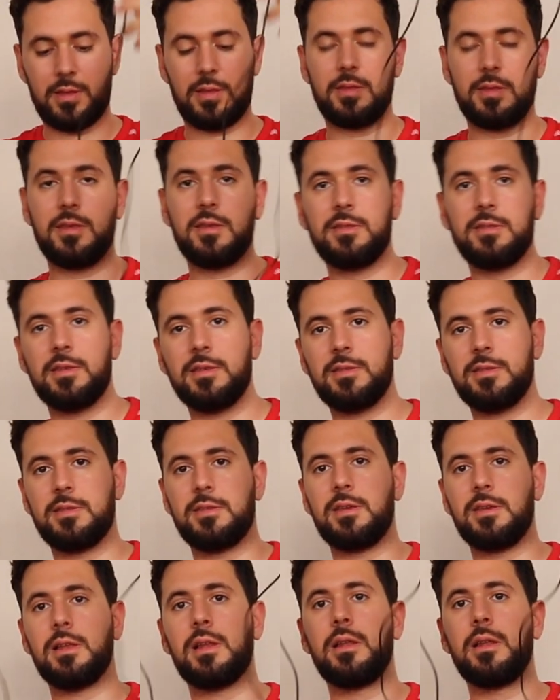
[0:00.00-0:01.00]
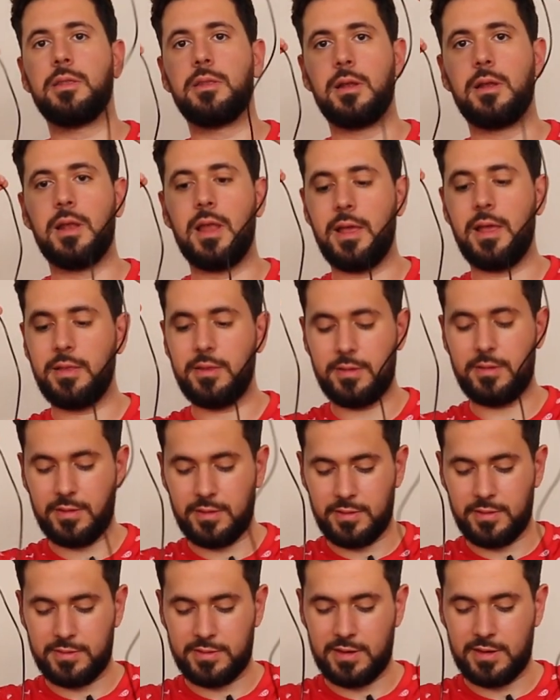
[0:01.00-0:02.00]
this is the length.
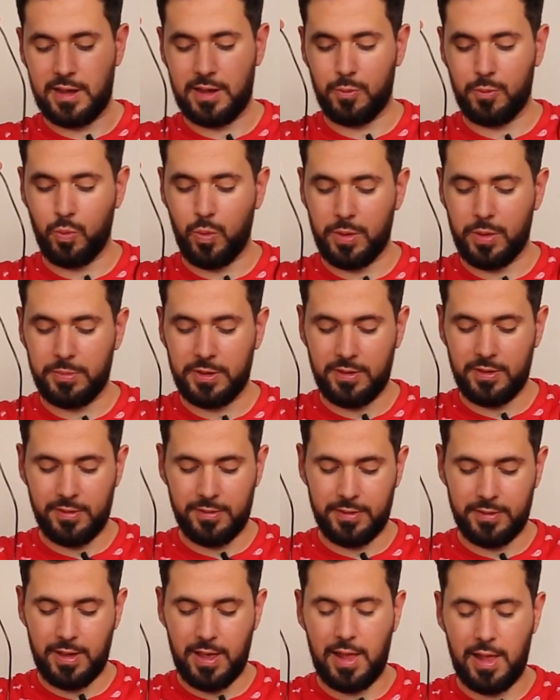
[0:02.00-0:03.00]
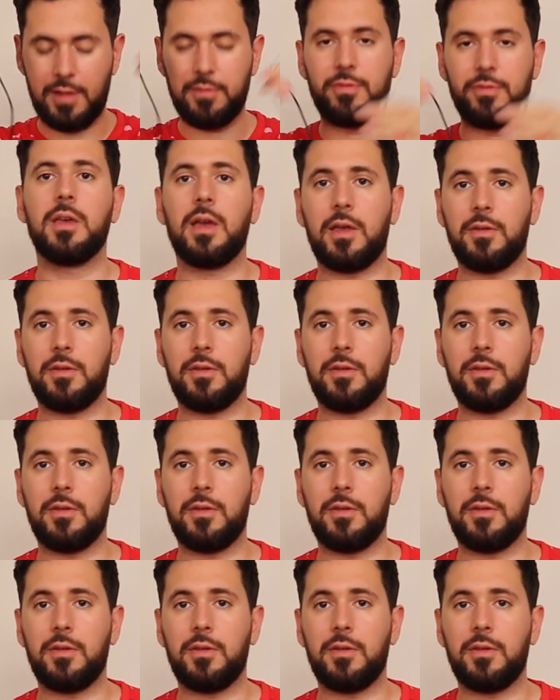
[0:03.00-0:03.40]
It's like 1.5 meters.